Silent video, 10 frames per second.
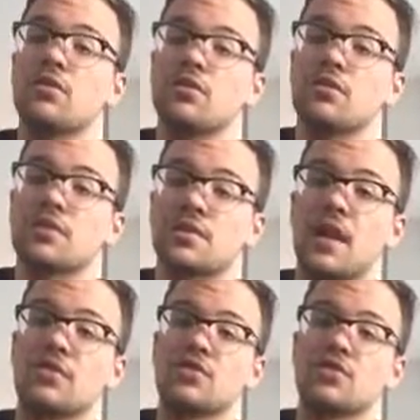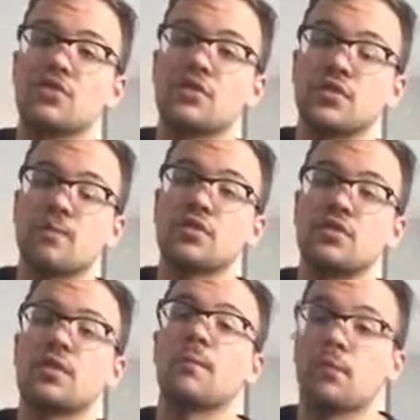you could do instead is you could just
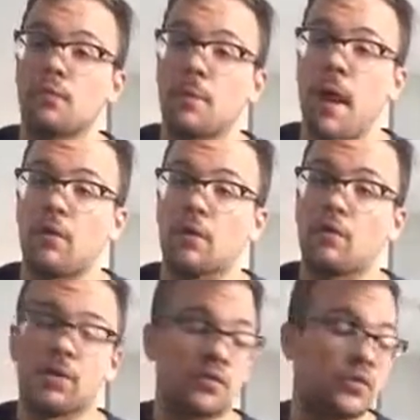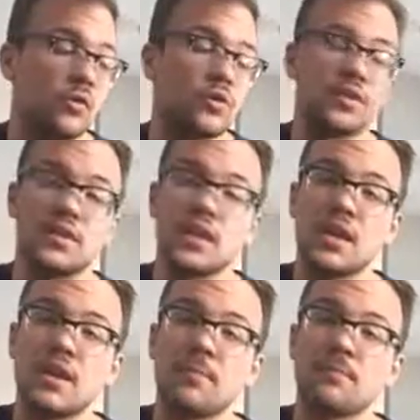substitute them for the power chords. So the
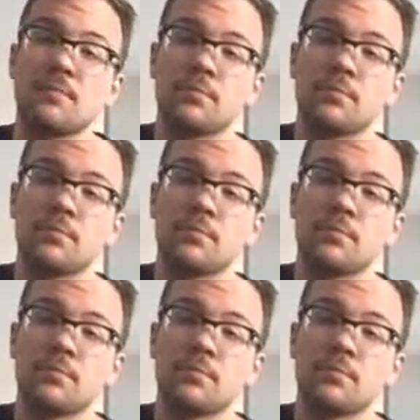D,